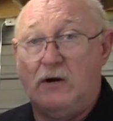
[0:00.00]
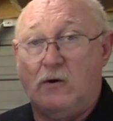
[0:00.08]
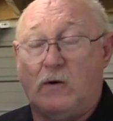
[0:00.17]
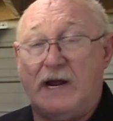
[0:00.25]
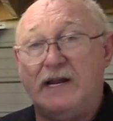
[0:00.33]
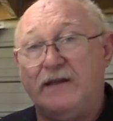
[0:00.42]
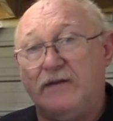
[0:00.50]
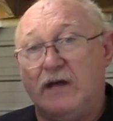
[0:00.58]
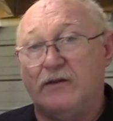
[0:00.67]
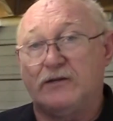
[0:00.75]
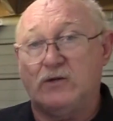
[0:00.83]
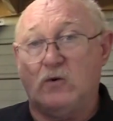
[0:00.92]
or any of the
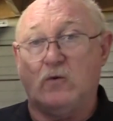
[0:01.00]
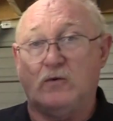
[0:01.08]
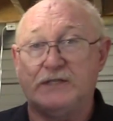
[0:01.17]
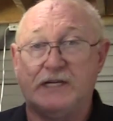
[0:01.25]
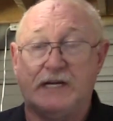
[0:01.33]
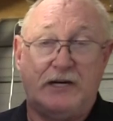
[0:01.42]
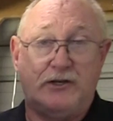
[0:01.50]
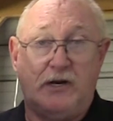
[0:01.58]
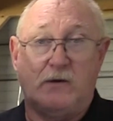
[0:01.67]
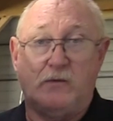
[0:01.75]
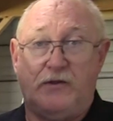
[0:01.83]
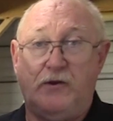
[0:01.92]
other tools
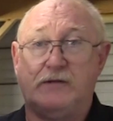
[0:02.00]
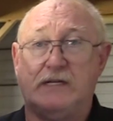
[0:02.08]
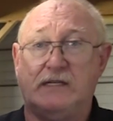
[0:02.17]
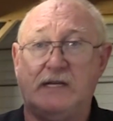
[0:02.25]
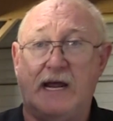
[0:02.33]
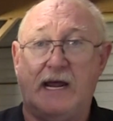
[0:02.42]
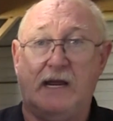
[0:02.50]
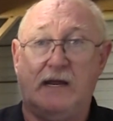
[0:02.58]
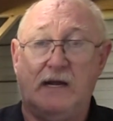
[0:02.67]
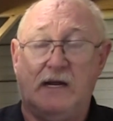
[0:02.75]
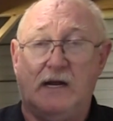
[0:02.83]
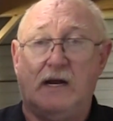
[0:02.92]
shared with you
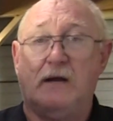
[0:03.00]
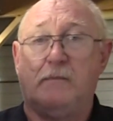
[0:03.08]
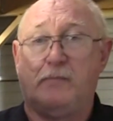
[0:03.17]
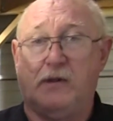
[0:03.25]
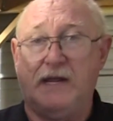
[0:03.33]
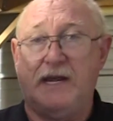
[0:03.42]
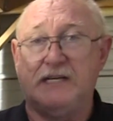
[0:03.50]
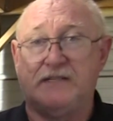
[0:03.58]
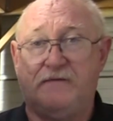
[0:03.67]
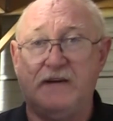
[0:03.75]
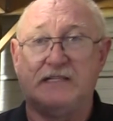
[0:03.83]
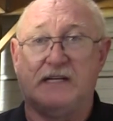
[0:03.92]
today, please
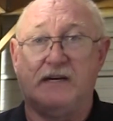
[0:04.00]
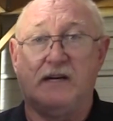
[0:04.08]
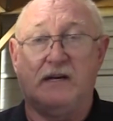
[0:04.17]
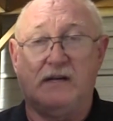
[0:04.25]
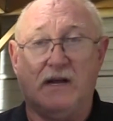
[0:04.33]
visit